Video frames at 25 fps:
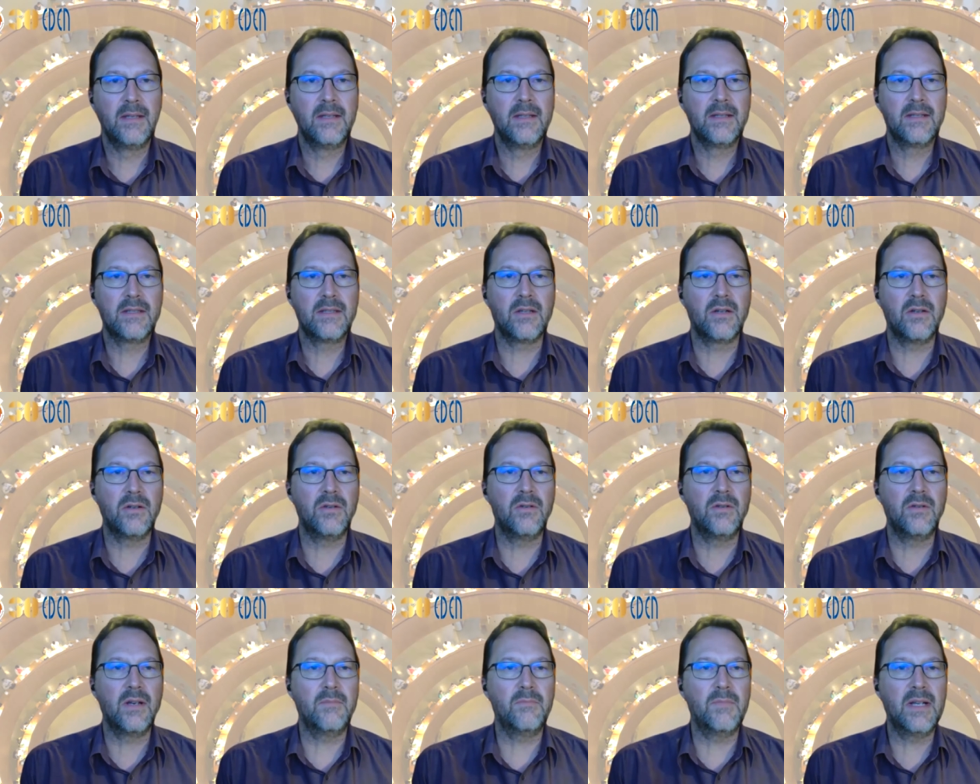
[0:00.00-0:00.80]
So
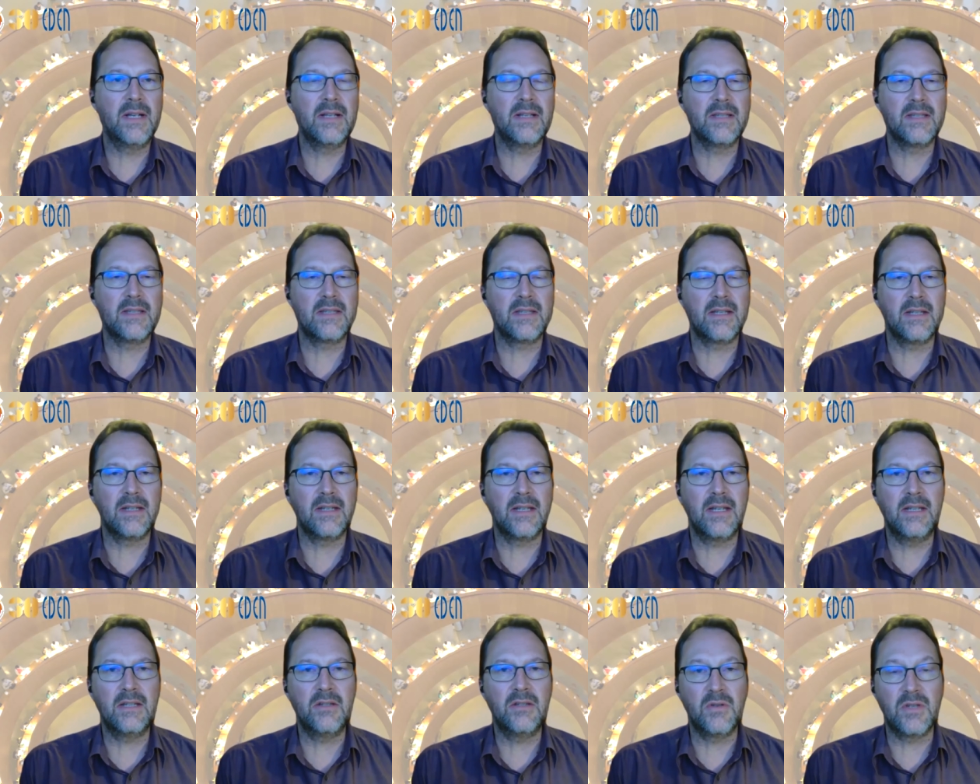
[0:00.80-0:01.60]
it means that
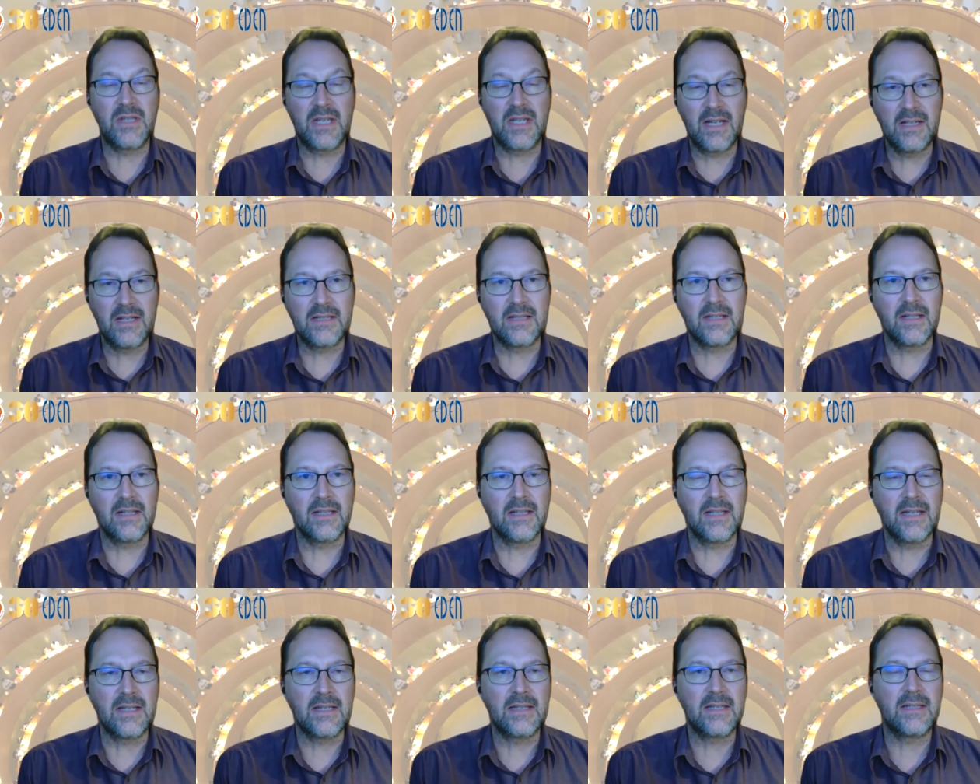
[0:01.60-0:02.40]
in New Zealand, at
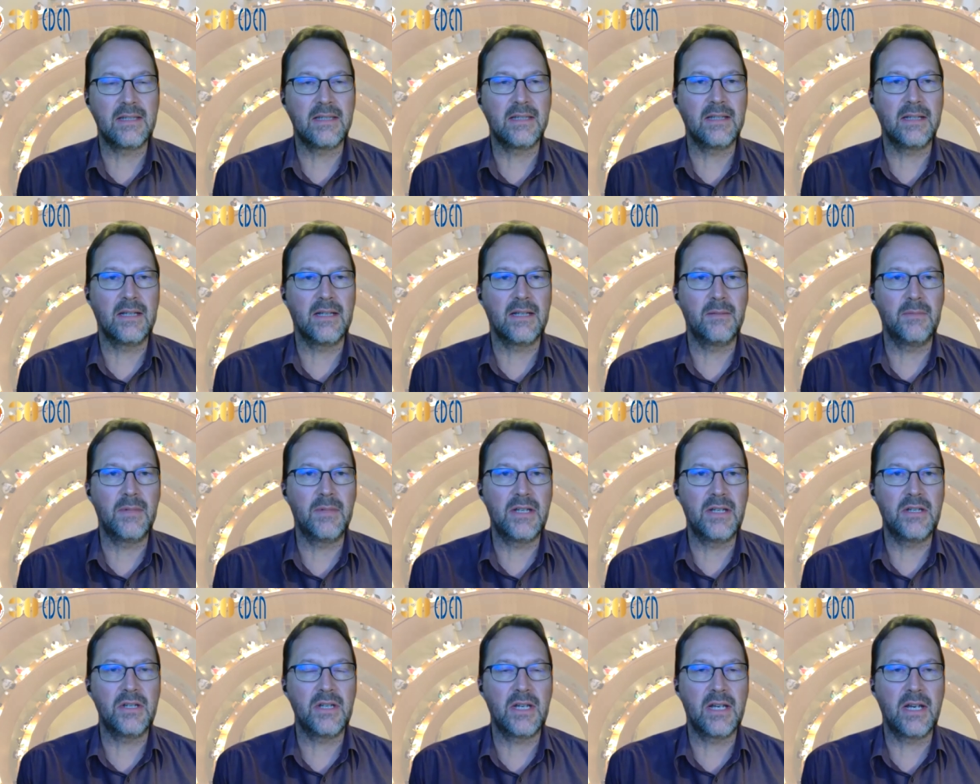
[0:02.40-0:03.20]
least,
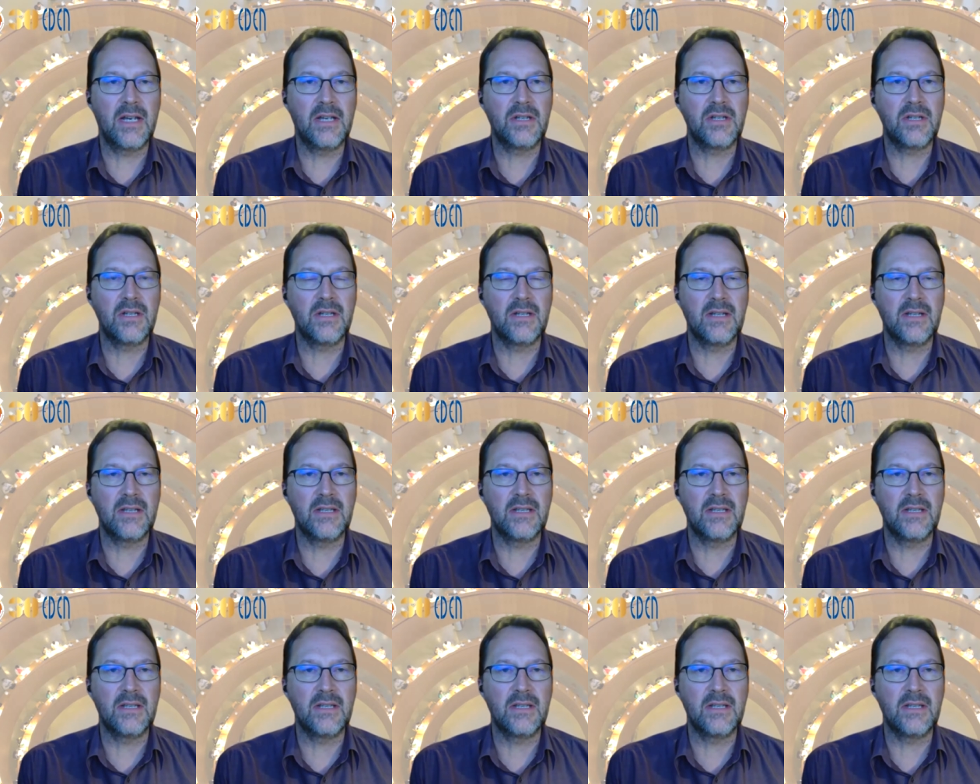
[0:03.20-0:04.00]
education
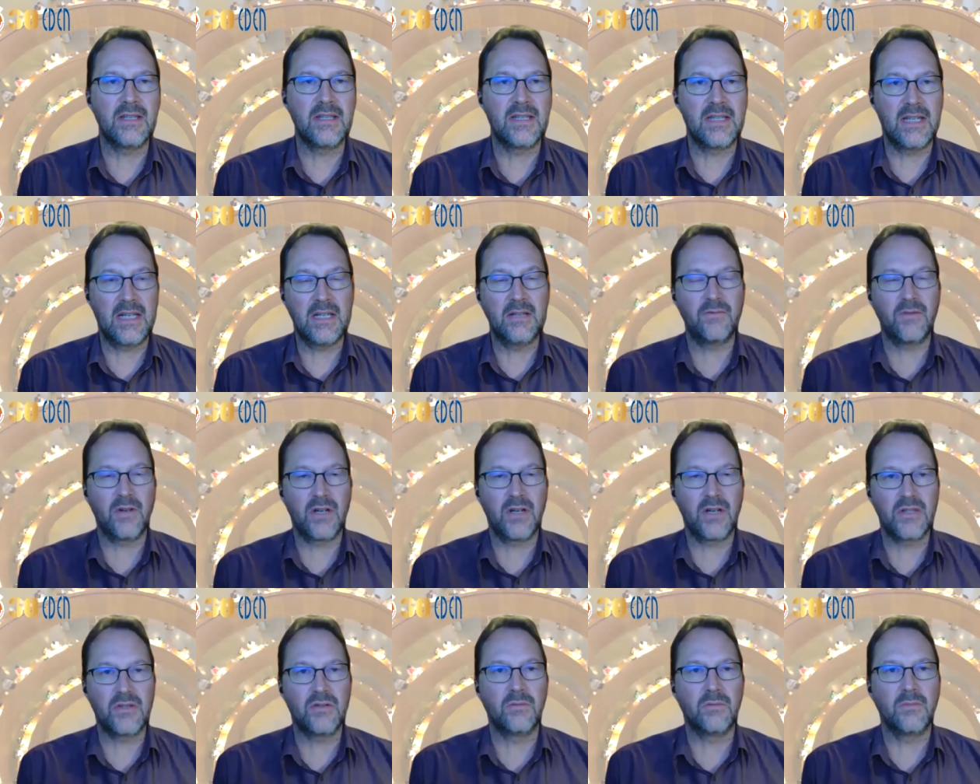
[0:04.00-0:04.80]
is
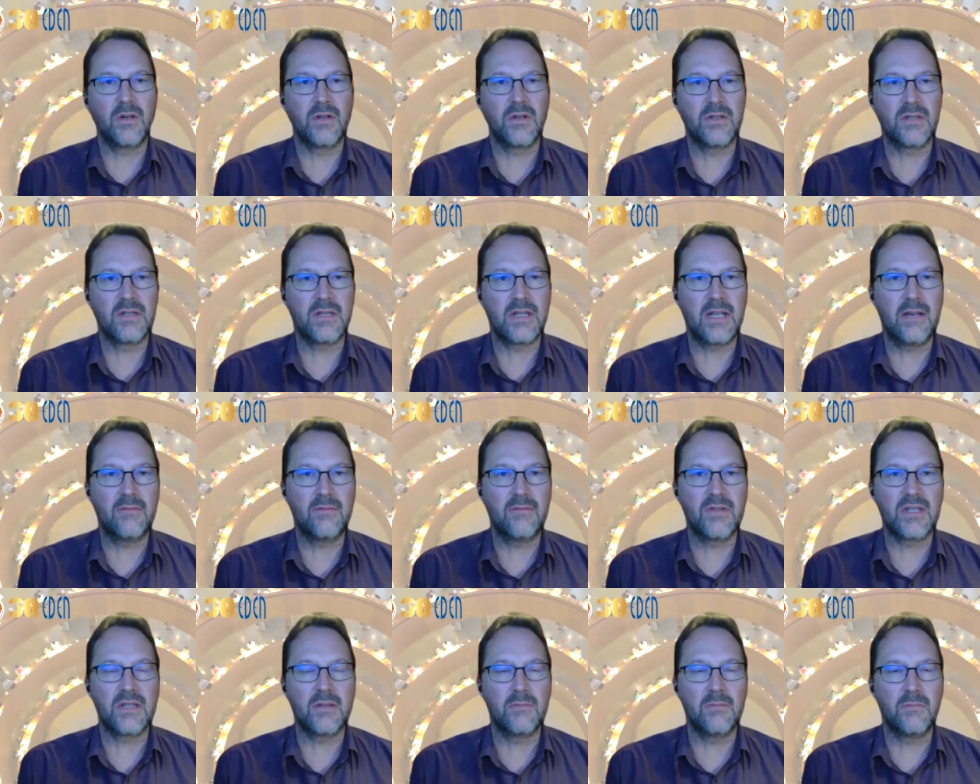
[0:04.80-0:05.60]
incentivized almost to
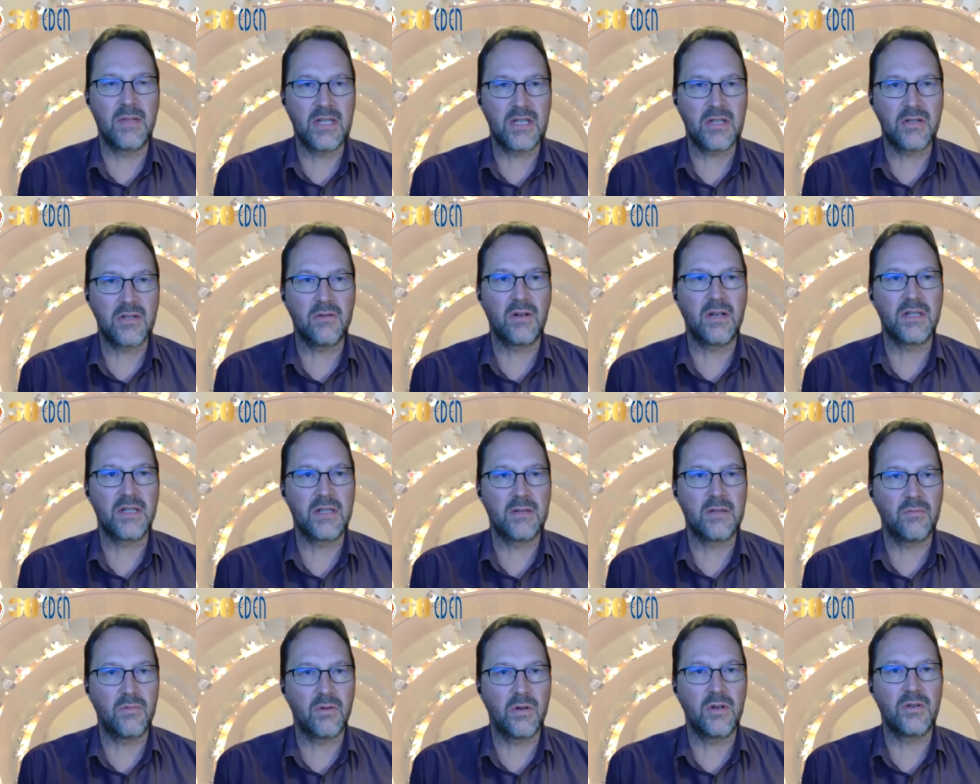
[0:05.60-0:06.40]
have a semesterized
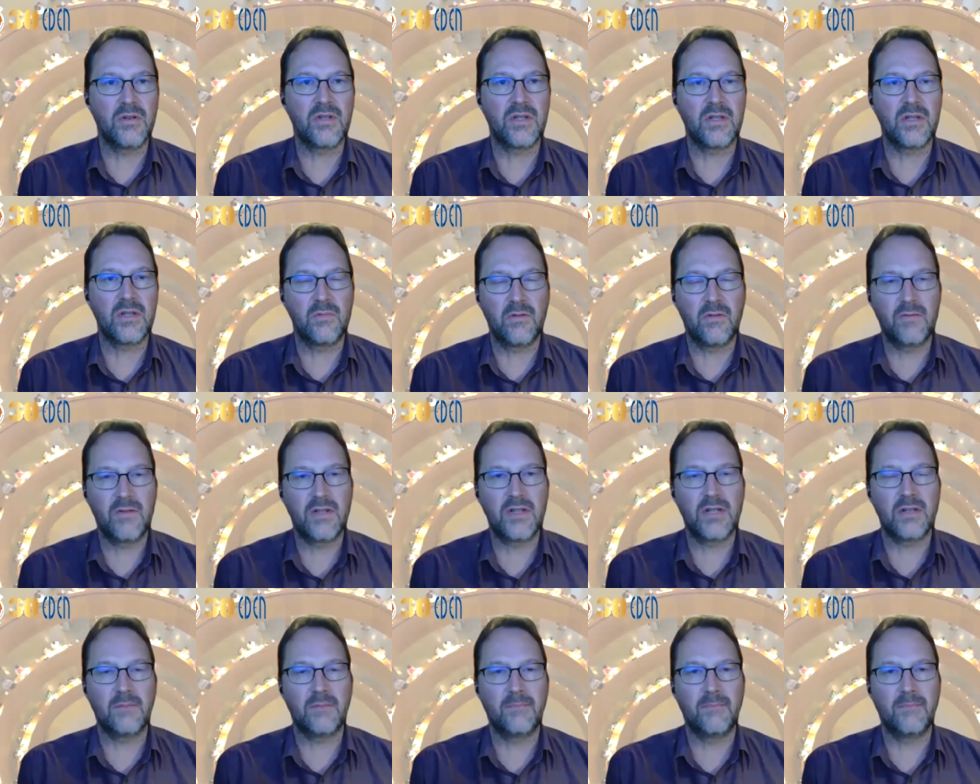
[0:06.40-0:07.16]
approach to provision.